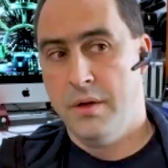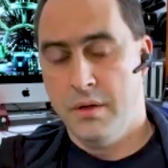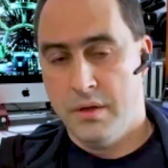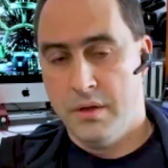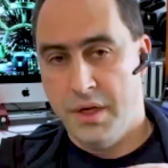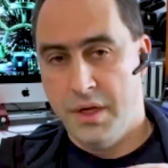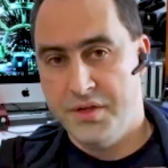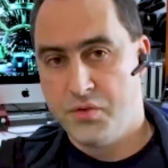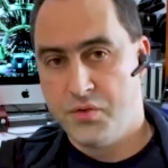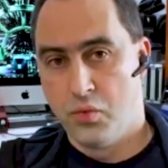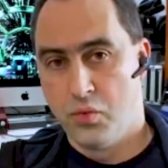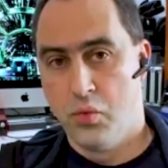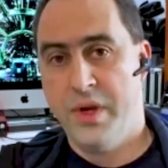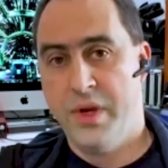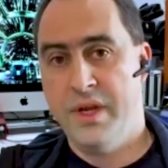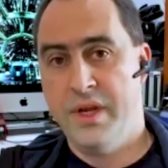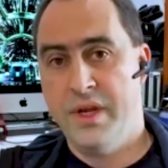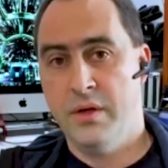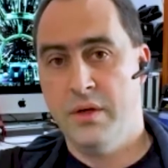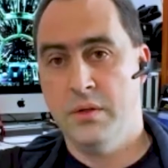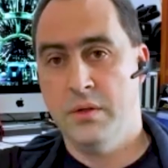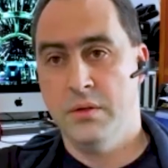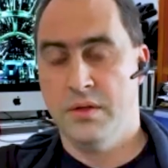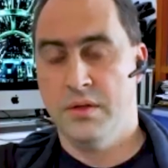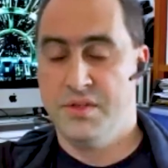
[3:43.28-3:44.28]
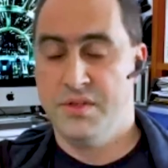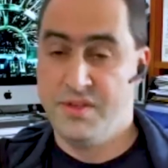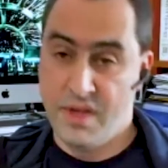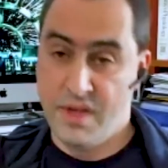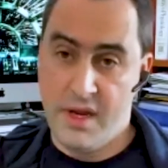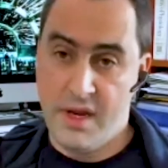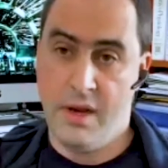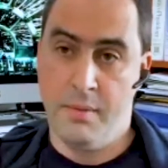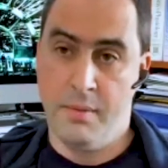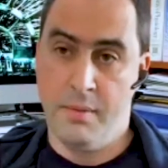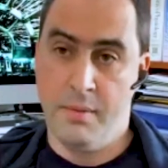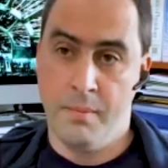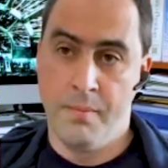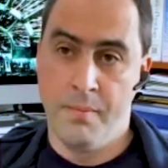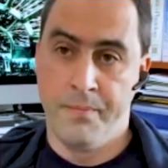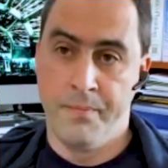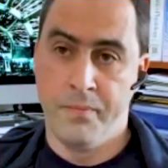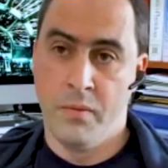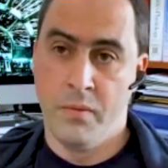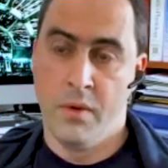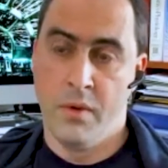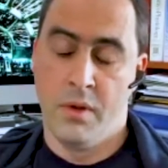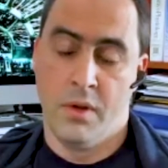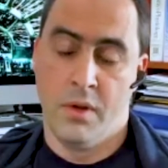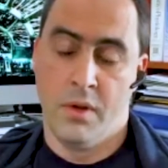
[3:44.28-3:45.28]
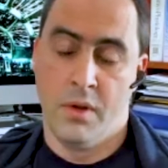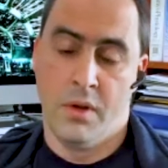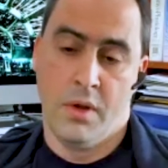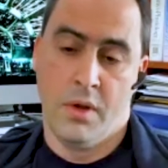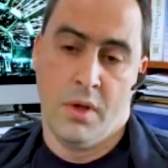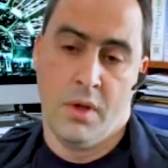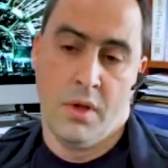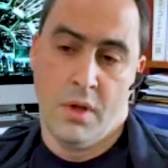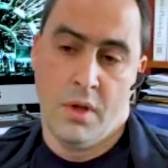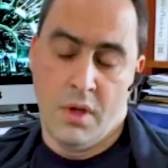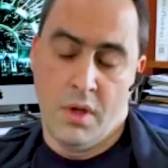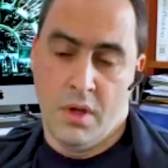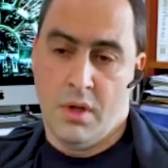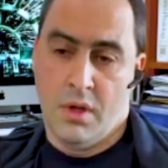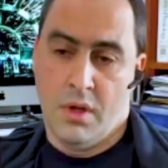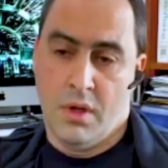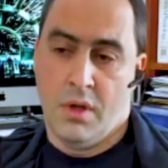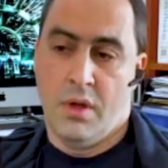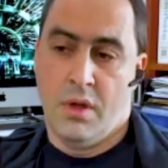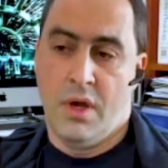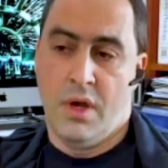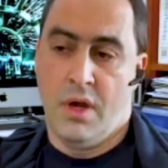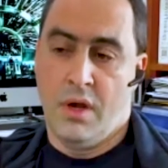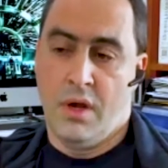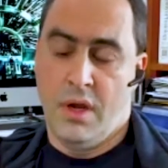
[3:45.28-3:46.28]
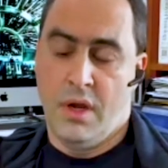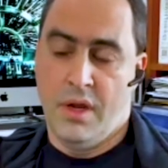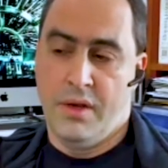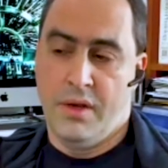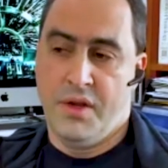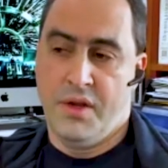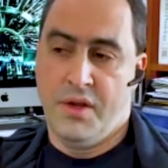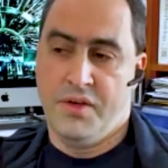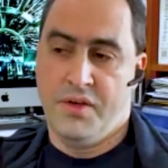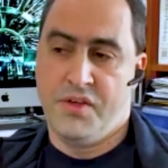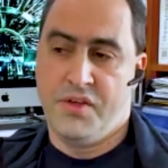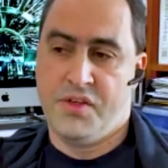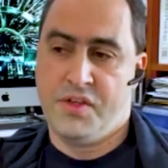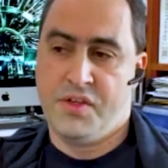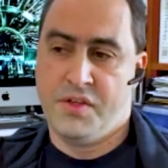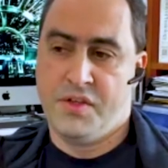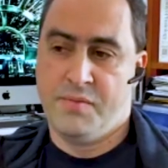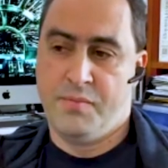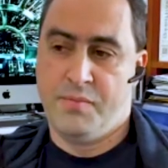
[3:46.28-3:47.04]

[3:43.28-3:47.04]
it's real to him, it just